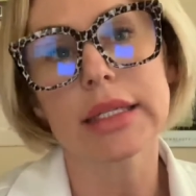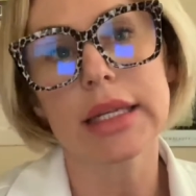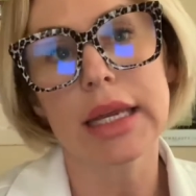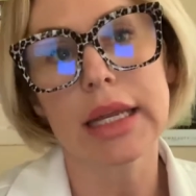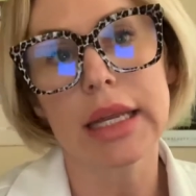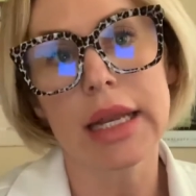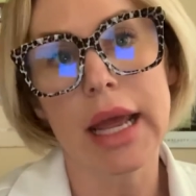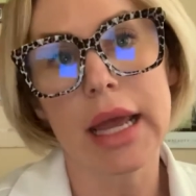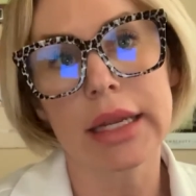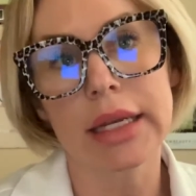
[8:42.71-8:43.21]

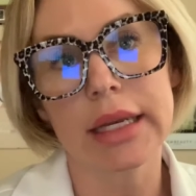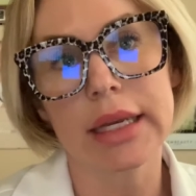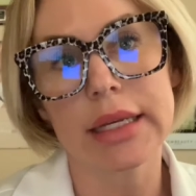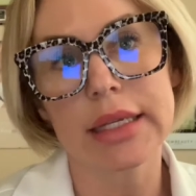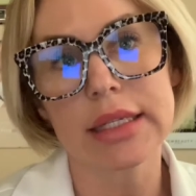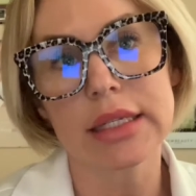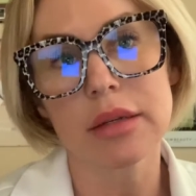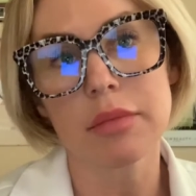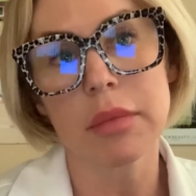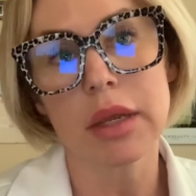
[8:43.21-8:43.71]
take an
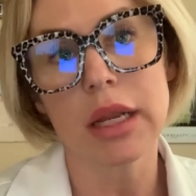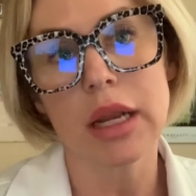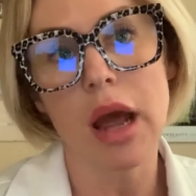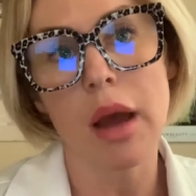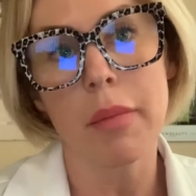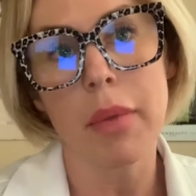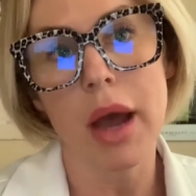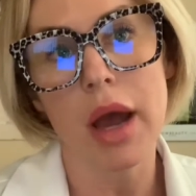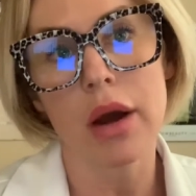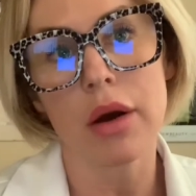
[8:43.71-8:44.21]
antihistamine
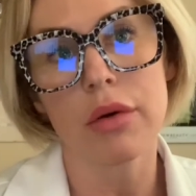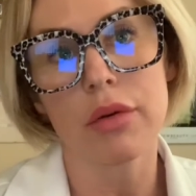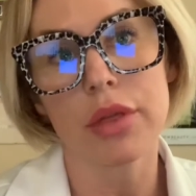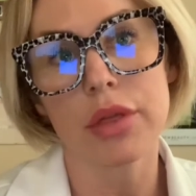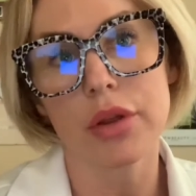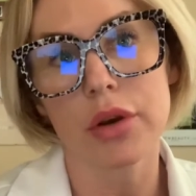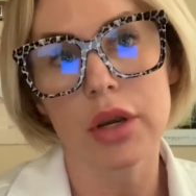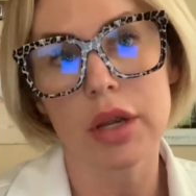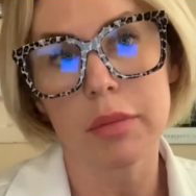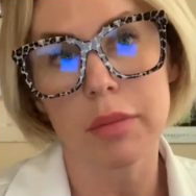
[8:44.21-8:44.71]
about
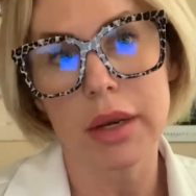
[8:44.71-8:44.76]
30